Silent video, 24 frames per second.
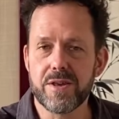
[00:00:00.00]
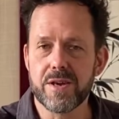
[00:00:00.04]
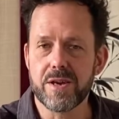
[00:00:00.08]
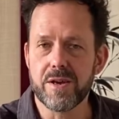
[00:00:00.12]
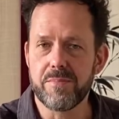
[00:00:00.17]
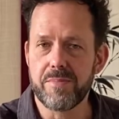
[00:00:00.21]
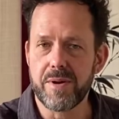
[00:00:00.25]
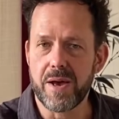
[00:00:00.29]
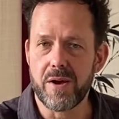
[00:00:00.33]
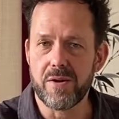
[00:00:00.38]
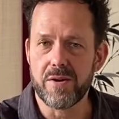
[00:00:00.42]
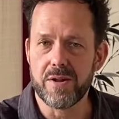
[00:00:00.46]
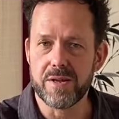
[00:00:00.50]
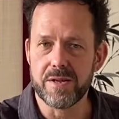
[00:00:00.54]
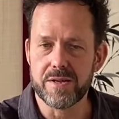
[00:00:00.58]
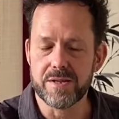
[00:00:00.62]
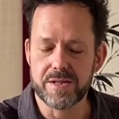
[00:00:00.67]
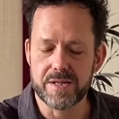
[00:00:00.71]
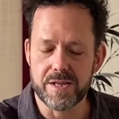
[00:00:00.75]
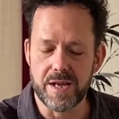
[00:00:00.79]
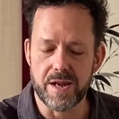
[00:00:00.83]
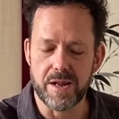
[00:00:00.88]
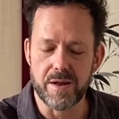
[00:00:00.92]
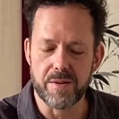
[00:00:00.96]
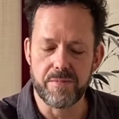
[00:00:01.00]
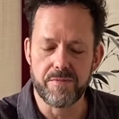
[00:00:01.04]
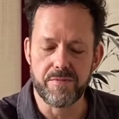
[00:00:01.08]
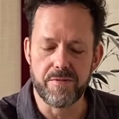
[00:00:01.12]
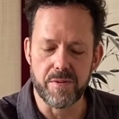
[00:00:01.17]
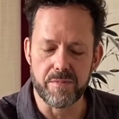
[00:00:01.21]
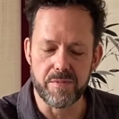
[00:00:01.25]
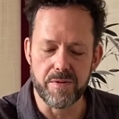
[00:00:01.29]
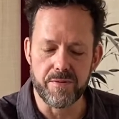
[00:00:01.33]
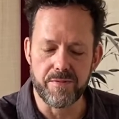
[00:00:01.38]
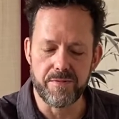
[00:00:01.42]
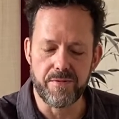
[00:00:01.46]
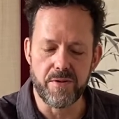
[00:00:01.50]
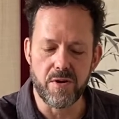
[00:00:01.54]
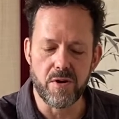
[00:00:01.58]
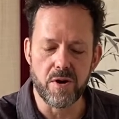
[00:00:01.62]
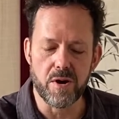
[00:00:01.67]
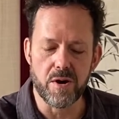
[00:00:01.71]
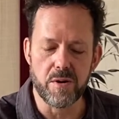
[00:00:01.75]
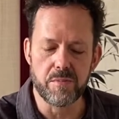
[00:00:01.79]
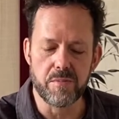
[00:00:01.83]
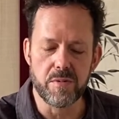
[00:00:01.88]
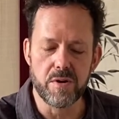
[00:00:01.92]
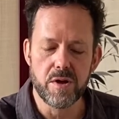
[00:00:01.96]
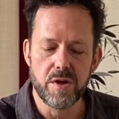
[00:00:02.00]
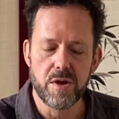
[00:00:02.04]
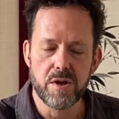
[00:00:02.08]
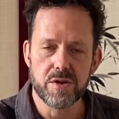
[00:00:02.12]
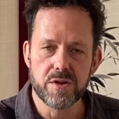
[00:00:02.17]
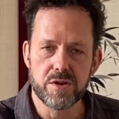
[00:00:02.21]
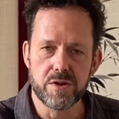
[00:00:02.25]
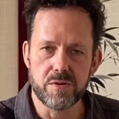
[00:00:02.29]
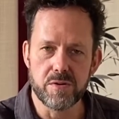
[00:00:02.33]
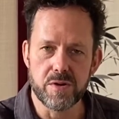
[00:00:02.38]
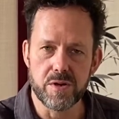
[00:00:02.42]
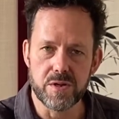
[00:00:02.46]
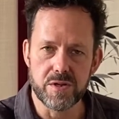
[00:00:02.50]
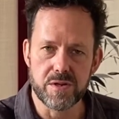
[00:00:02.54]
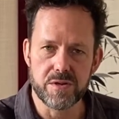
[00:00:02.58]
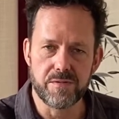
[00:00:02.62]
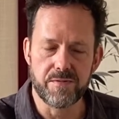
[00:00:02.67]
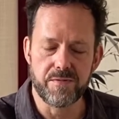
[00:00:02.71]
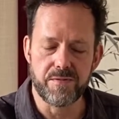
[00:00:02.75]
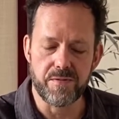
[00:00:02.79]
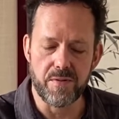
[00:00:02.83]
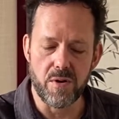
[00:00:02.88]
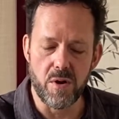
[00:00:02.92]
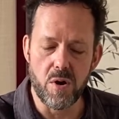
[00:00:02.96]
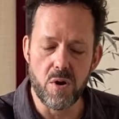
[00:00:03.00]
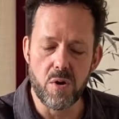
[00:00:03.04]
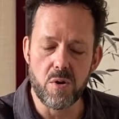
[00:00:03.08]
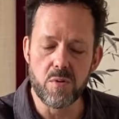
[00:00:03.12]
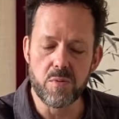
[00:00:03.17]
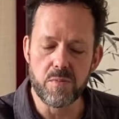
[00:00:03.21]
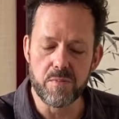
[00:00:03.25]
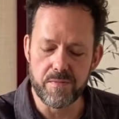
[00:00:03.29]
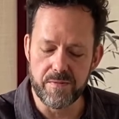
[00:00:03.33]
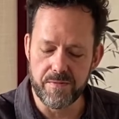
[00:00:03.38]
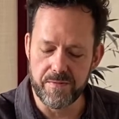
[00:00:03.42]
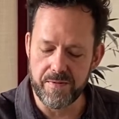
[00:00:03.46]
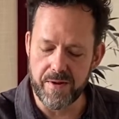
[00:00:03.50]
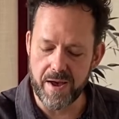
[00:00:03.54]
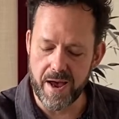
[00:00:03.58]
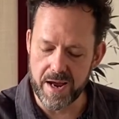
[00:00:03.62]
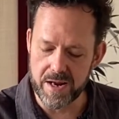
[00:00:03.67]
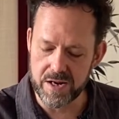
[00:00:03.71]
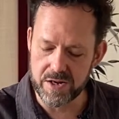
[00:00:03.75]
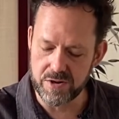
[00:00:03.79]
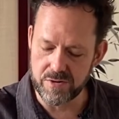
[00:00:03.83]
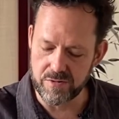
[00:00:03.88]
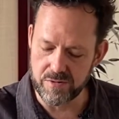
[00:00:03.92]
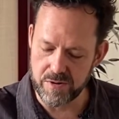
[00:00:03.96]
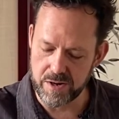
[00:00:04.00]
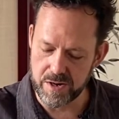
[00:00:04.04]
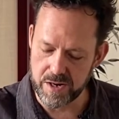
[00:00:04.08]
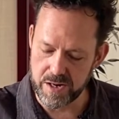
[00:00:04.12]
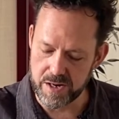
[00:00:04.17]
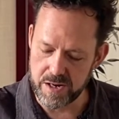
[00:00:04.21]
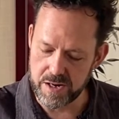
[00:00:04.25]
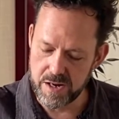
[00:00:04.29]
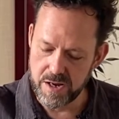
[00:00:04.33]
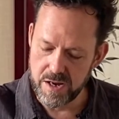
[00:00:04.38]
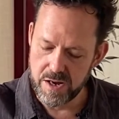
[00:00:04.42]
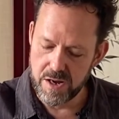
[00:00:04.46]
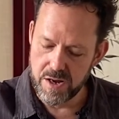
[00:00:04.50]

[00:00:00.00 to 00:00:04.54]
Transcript: about his setup, from the farm to his home factory,